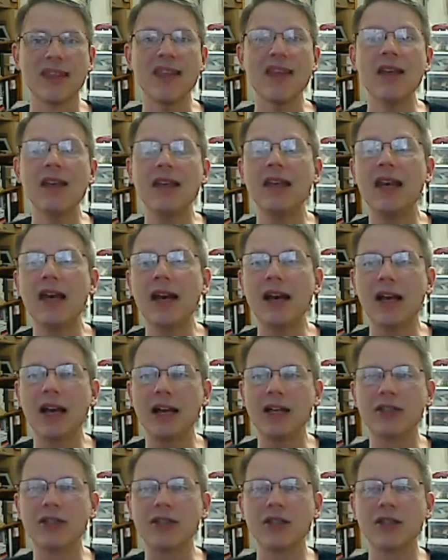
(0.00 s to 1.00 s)
yeah,
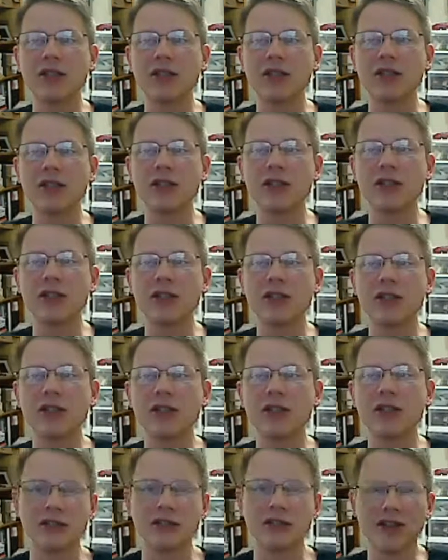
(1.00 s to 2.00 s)
actually, as I
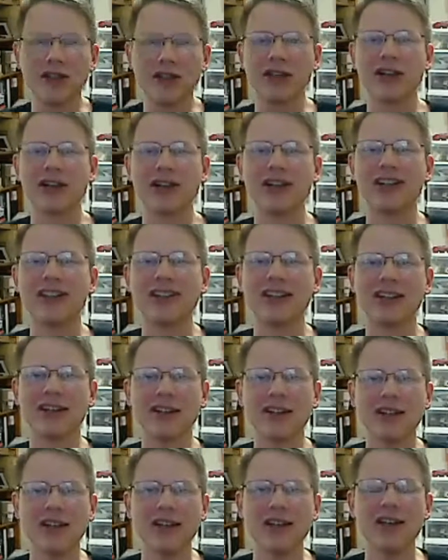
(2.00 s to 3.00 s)
mentioned earlier,
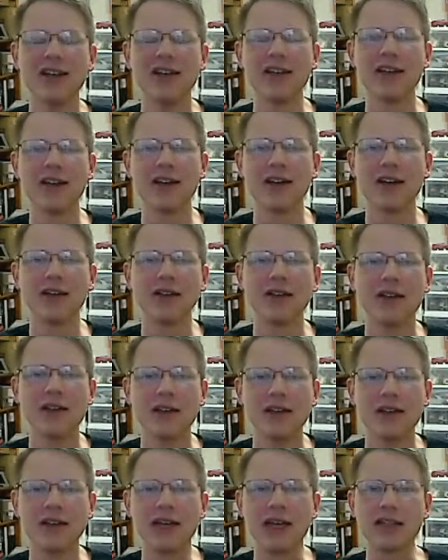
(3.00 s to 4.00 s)

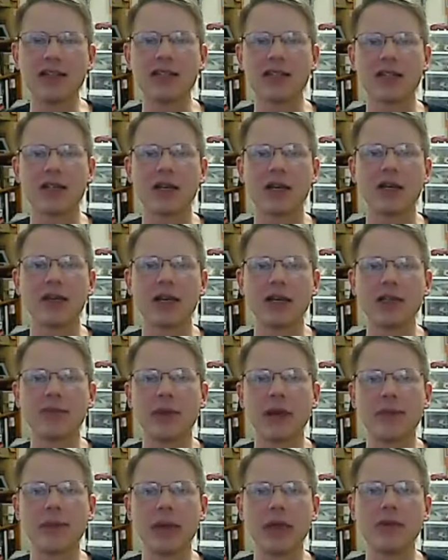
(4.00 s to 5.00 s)
that's
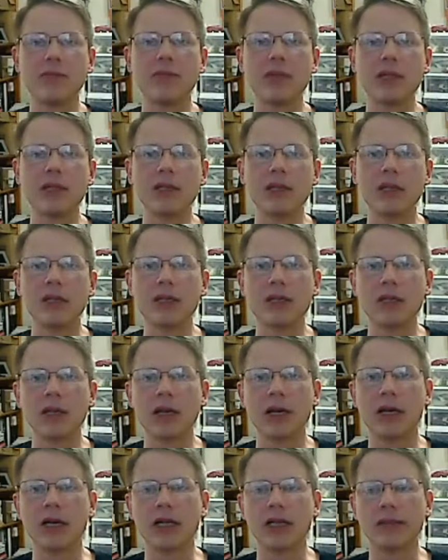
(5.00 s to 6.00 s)
my main business,
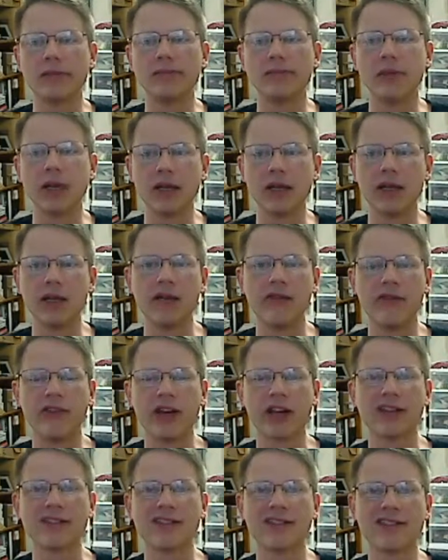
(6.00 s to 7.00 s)
and it
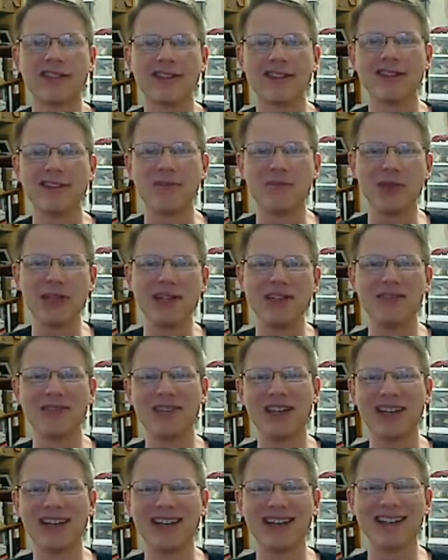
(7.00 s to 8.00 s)
affects the speed of
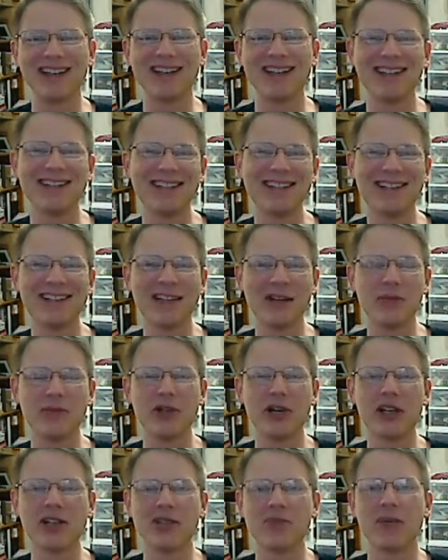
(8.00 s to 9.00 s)
getting the
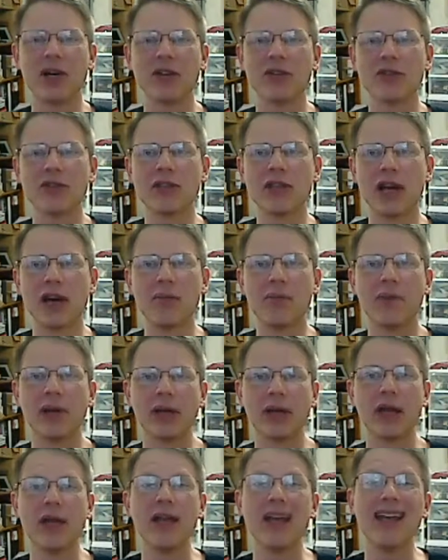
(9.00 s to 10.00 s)
Delptronics modules out.
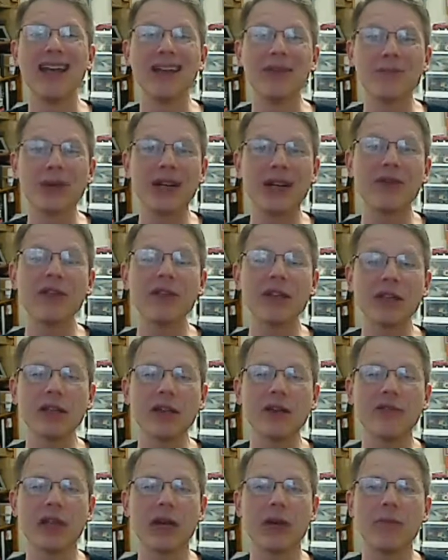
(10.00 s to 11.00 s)
But I really
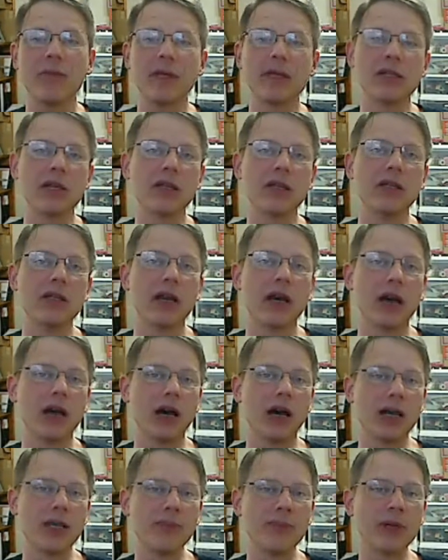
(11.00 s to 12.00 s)
love that business.
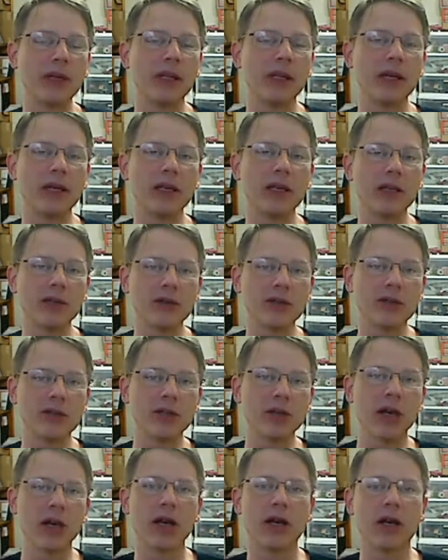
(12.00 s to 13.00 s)
I spent a lot of years
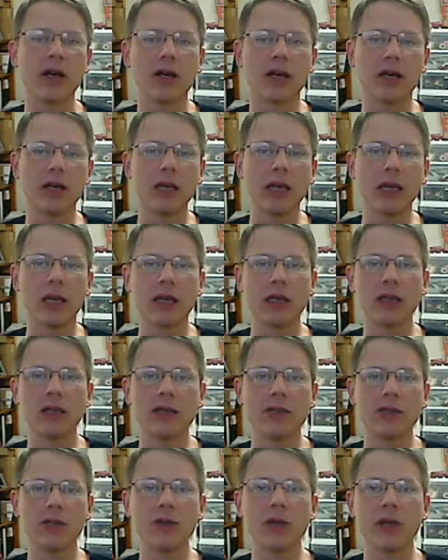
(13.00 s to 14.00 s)

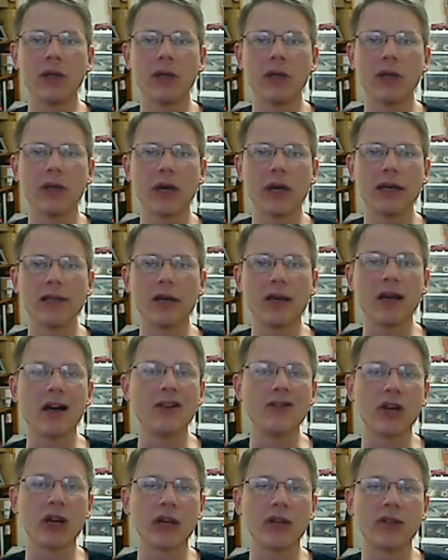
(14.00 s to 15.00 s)
as a
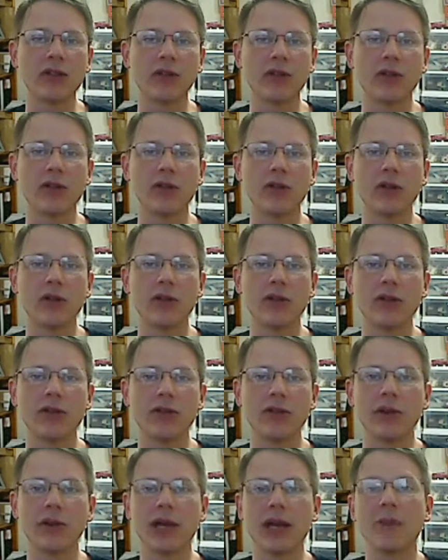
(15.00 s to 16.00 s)
contractor,
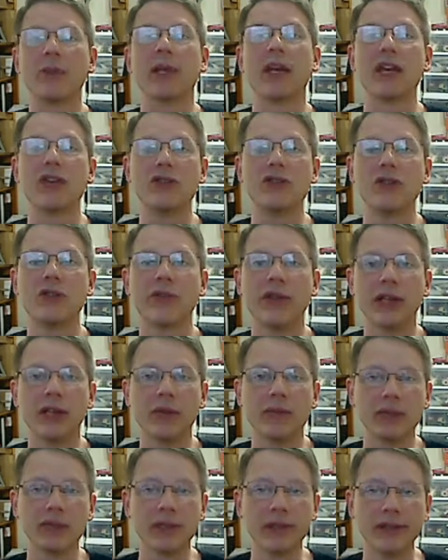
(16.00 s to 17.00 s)
doing application
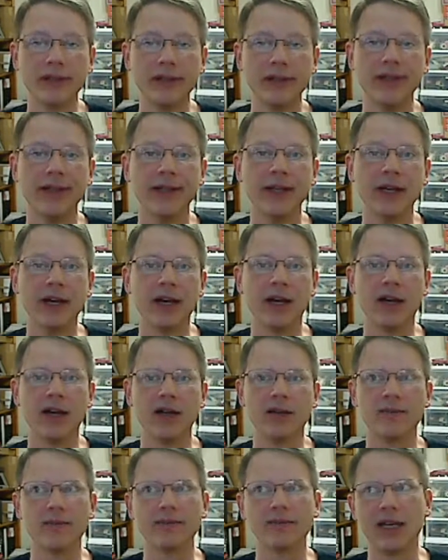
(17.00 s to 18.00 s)
development
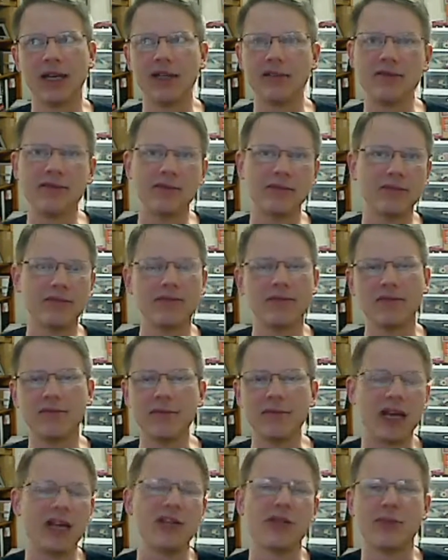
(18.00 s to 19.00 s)
and
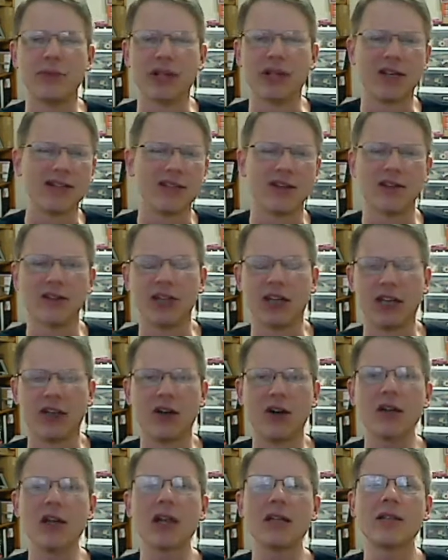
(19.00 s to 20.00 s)
management consulting and
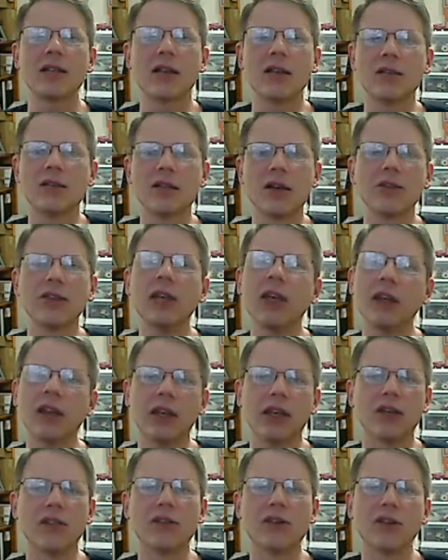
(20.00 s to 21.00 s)
all kinds of consulting
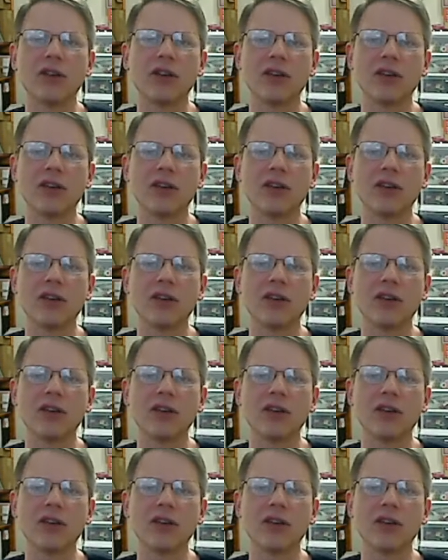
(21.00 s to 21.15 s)
things. So